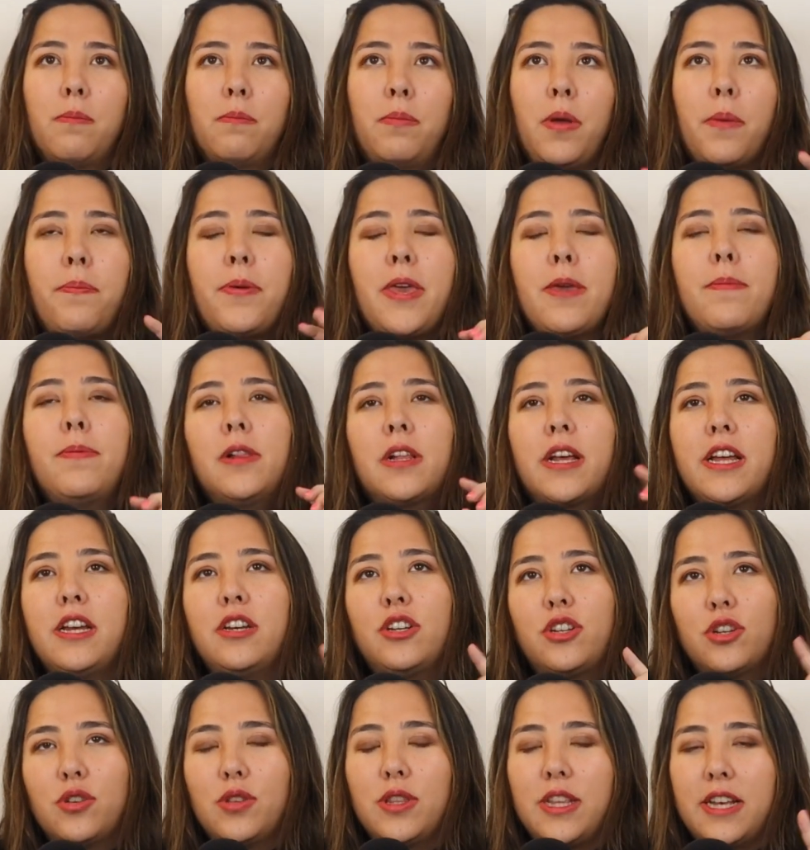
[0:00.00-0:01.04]
But people
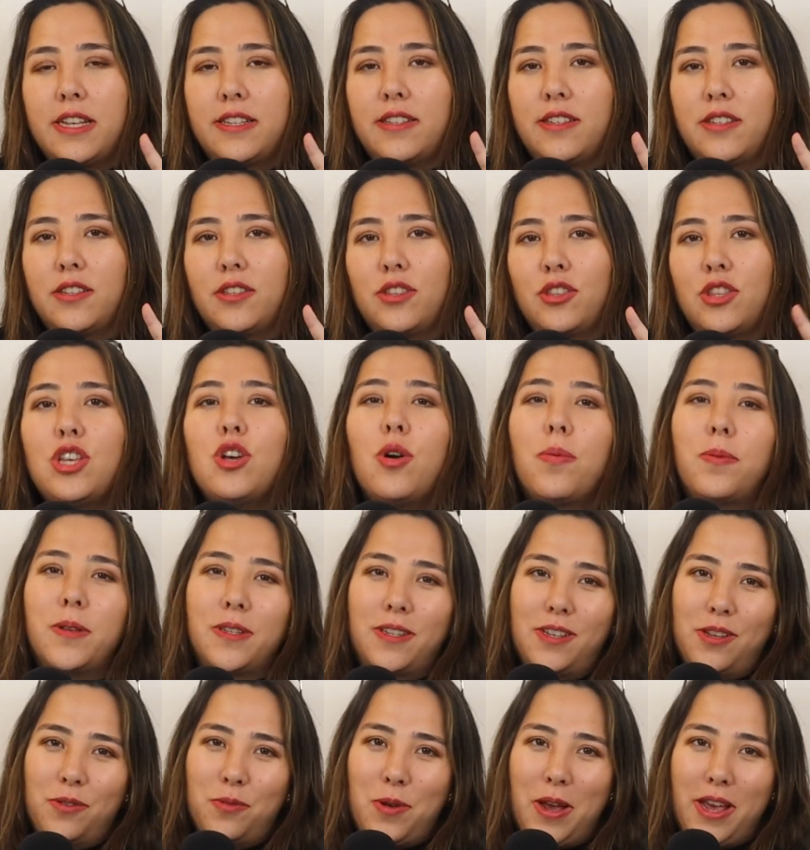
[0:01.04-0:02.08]
can do this the
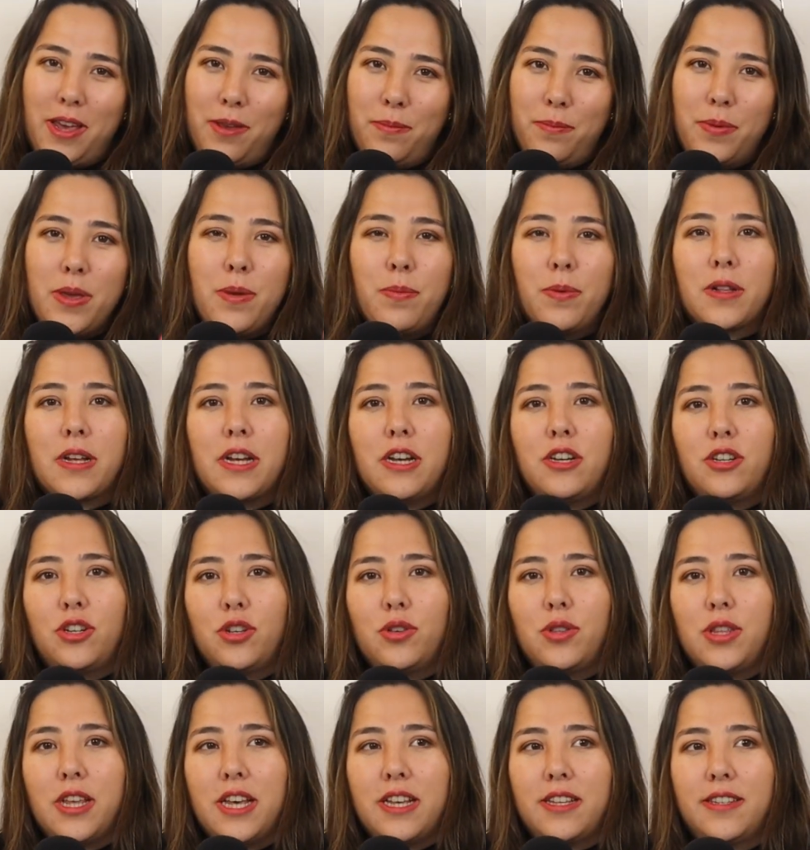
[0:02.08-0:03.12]
opposite way. People can
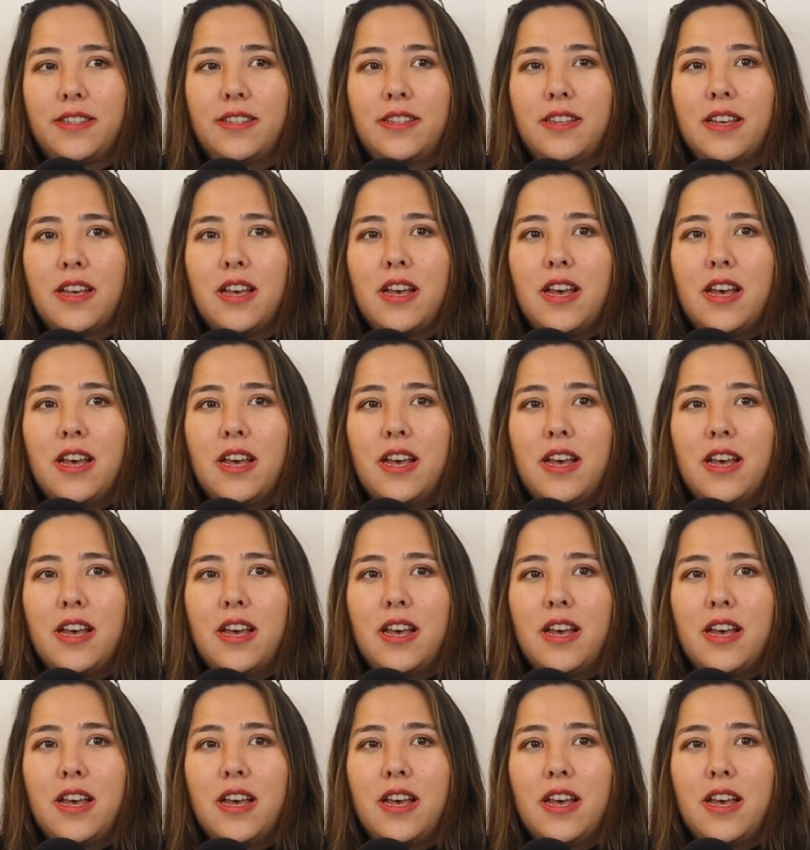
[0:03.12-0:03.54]
do this